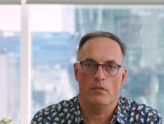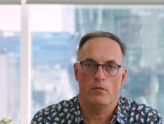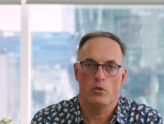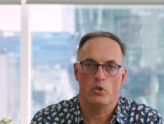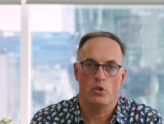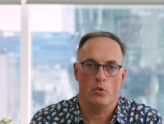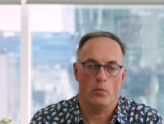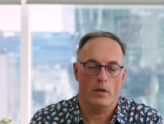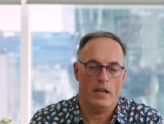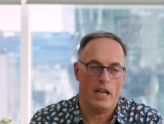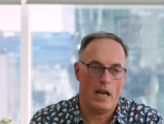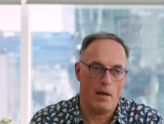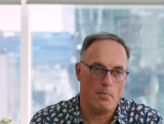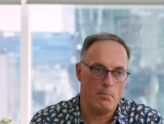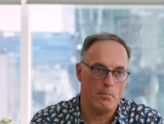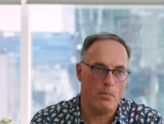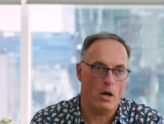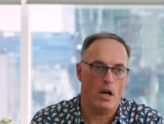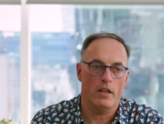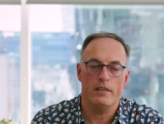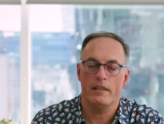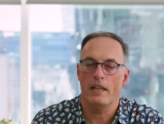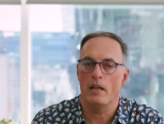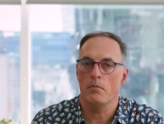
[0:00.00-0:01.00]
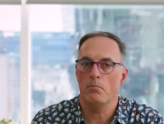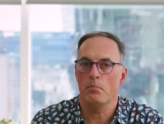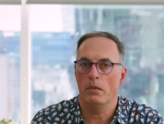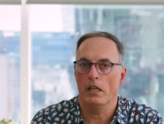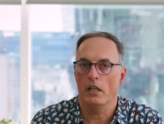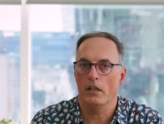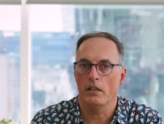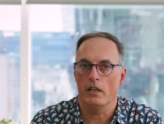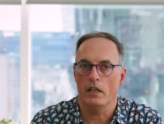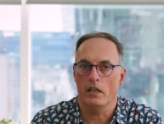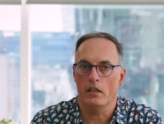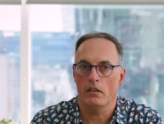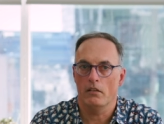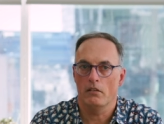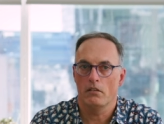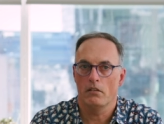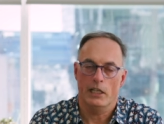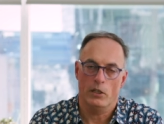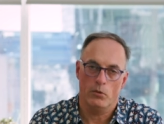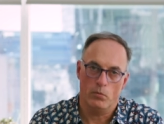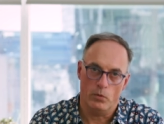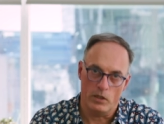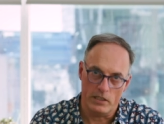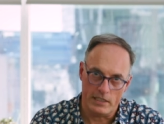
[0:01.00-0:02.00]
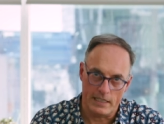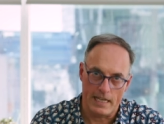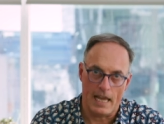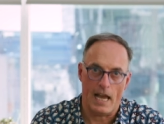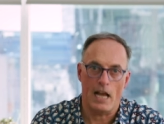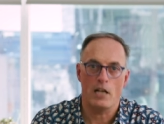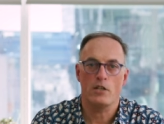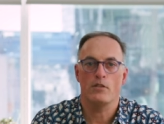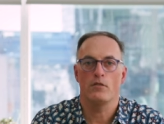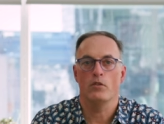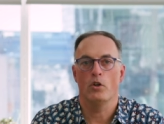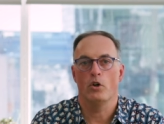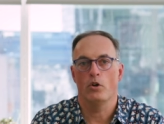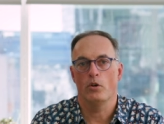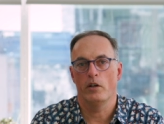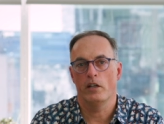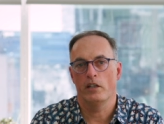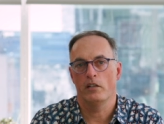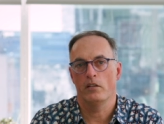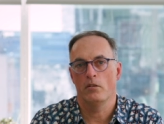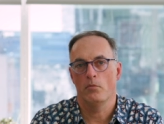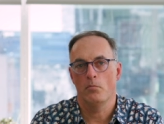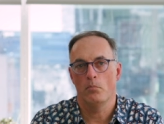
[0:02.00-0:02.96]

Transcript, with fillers: So when I bought that building, it was cash flowing,